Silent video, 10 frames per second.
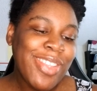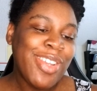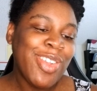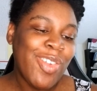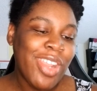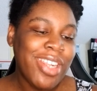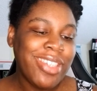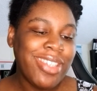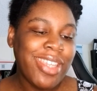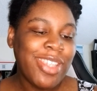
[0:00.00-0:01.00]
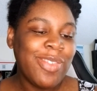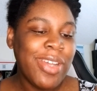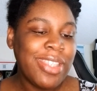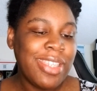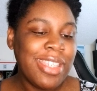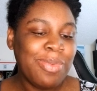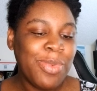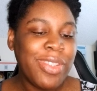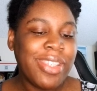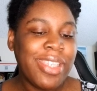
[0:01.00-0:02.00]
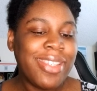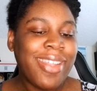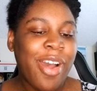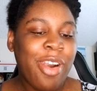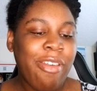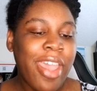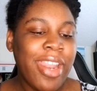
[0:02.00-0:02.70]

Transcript: the ingredient she says 1 teaspoon sea salt, right?